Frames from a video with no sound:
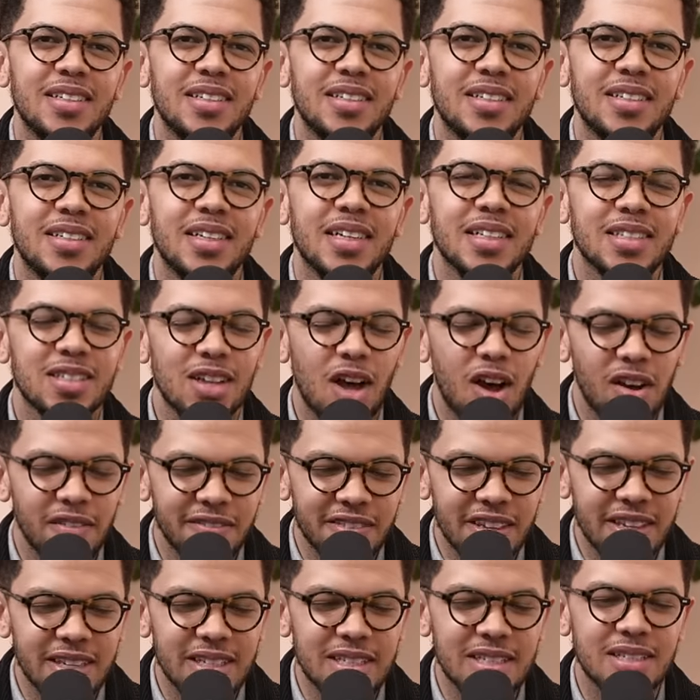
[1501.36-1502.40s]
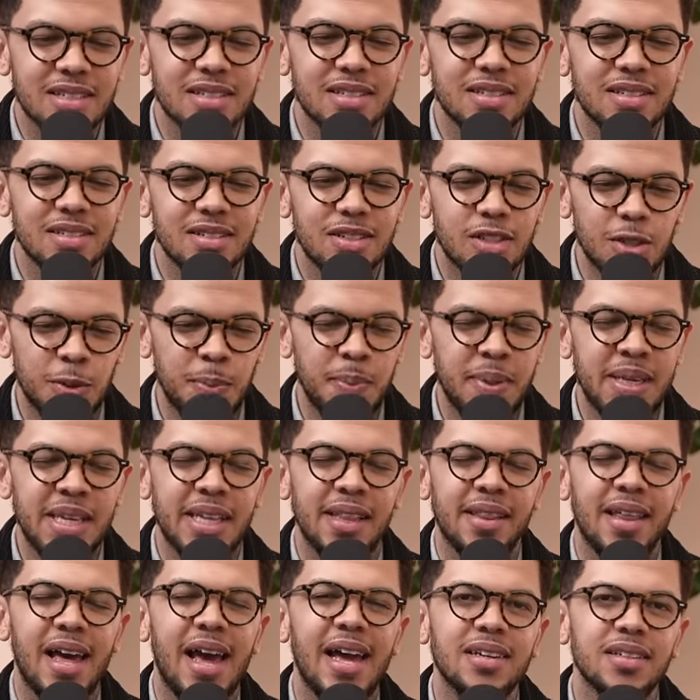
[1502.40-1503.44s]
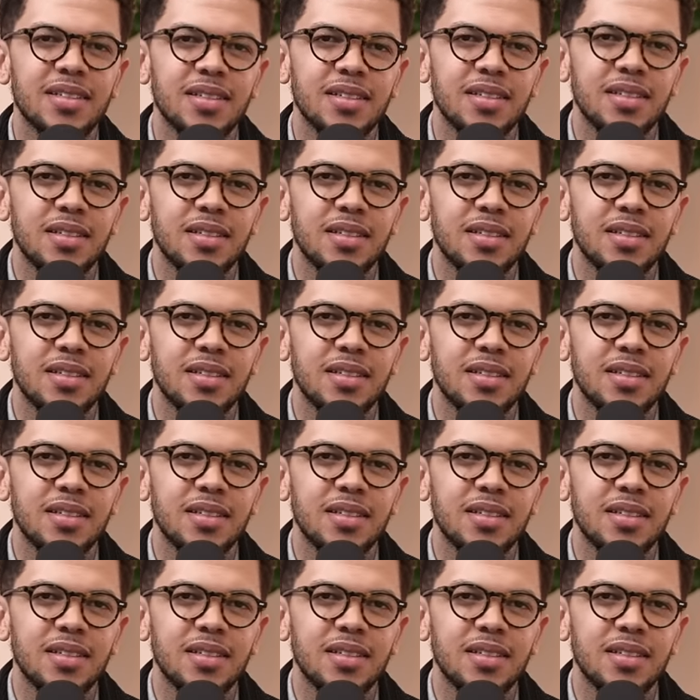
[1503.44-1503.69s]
It's obvious to me that